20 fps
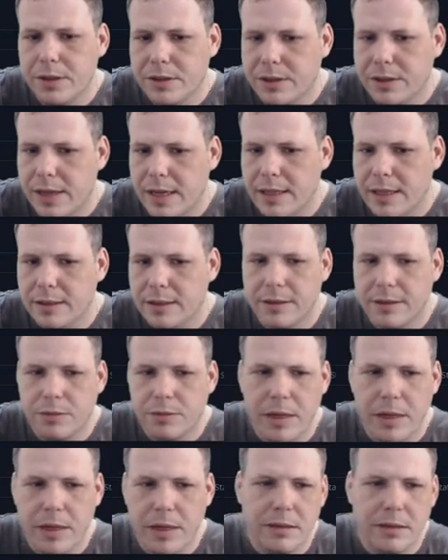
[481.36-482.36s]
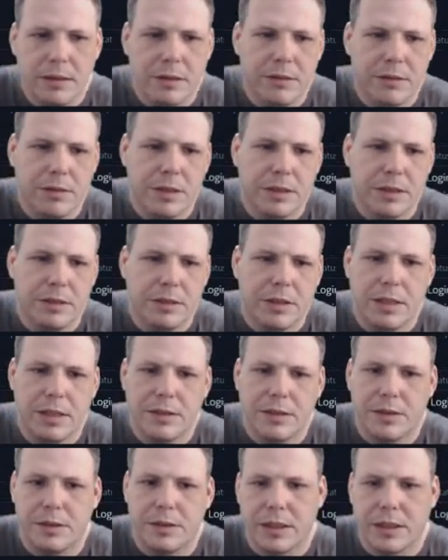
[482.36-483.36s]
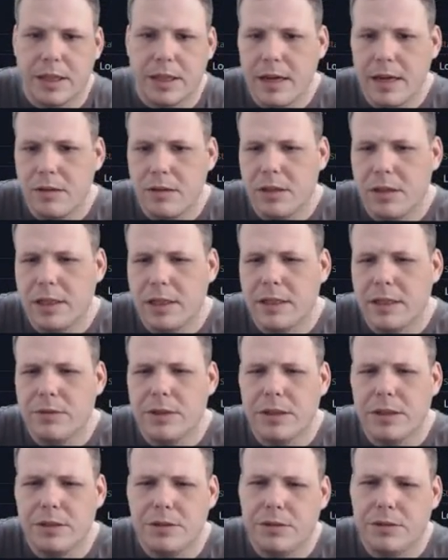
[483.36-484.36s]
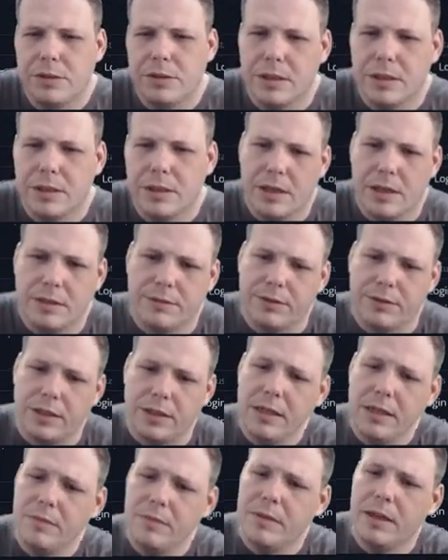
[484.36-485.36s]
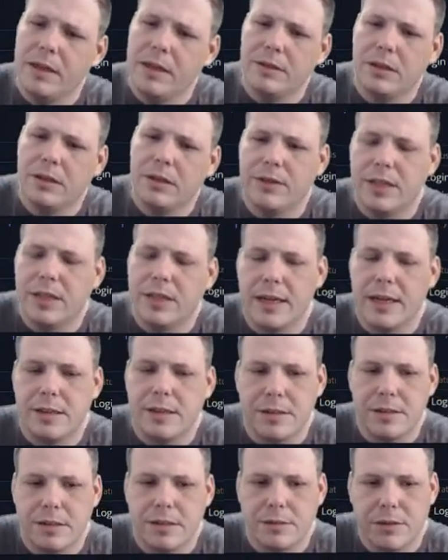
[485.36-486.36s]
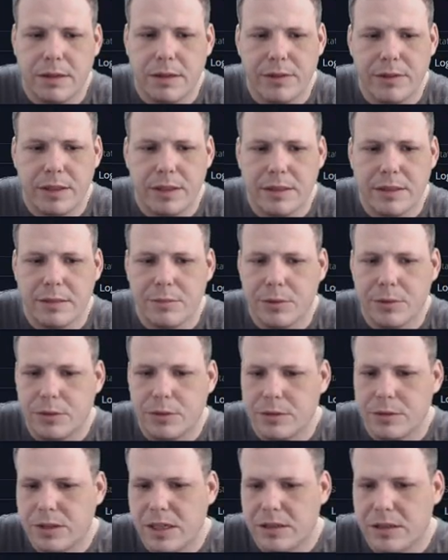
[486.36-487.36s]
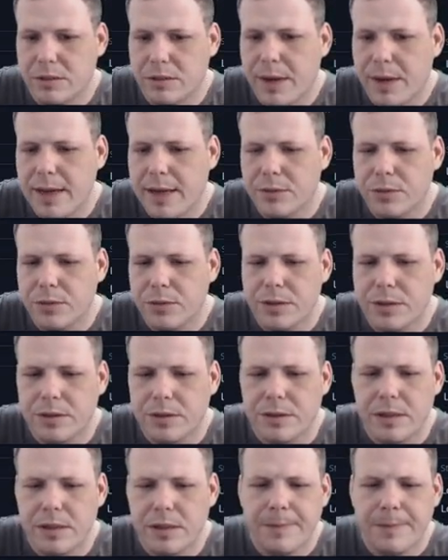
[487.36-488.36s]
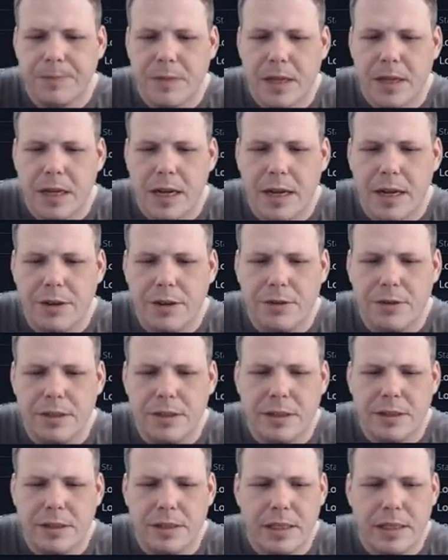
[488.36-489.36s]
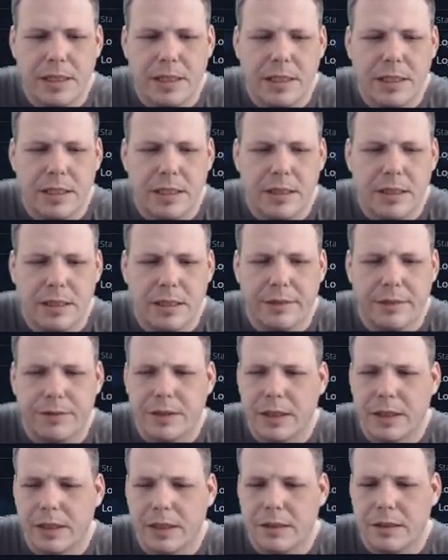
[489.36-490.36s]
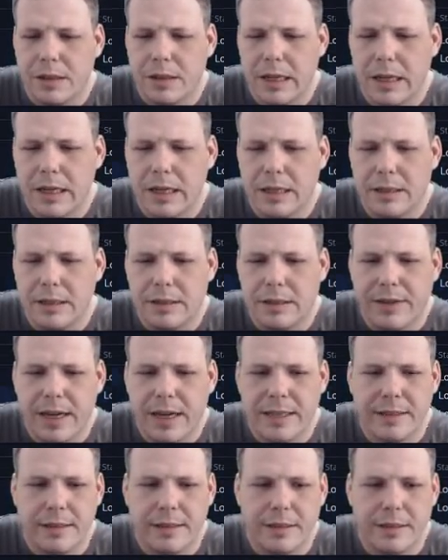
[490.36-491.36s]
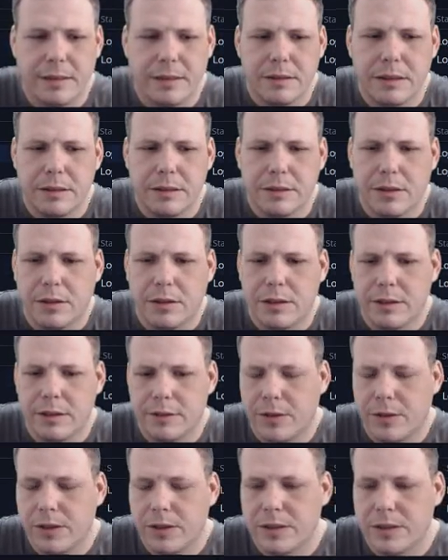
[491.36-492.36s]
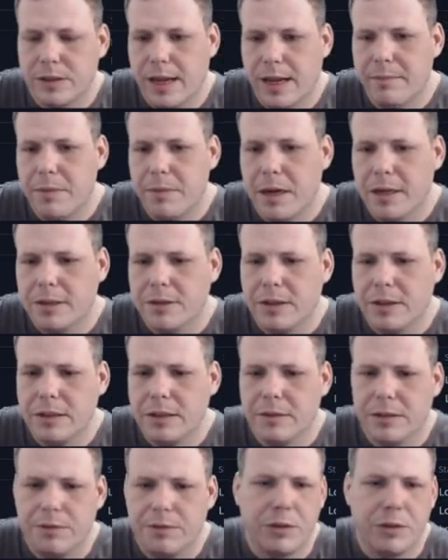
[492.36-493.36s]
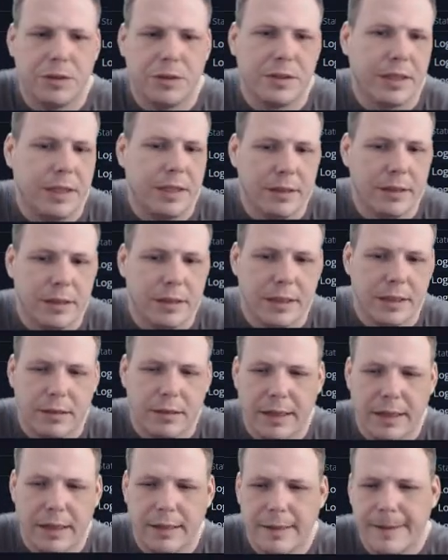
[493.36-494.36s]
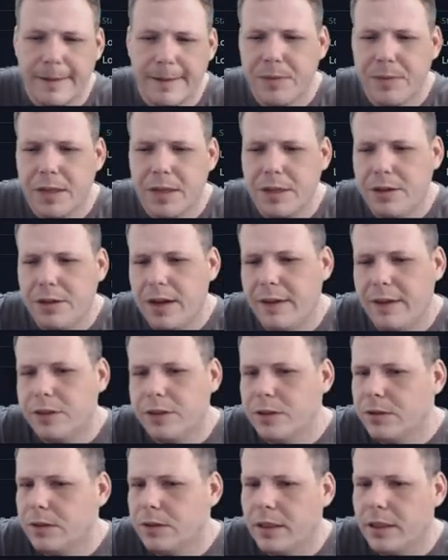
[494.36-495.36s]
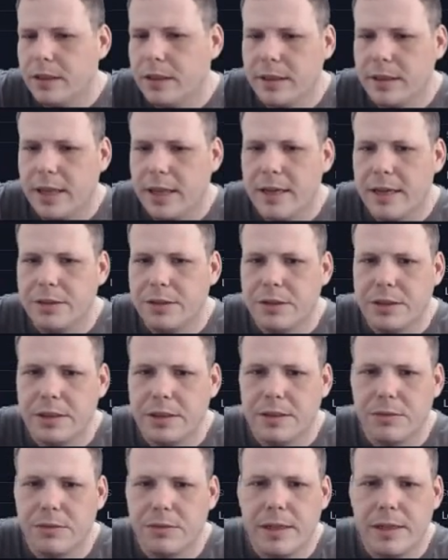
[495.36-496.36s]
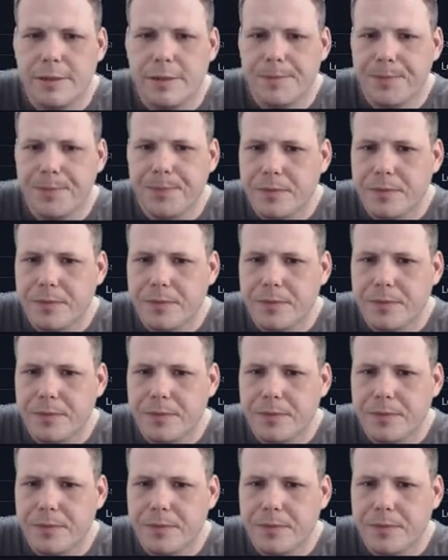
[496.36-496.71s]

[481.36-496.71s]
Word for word: settings as well. You can change your account language. You can change for email notifications, right? Very simple. You change your passwords. And you can see the different devices as far as kind of monitoring for security, right? You have Google authentication as well.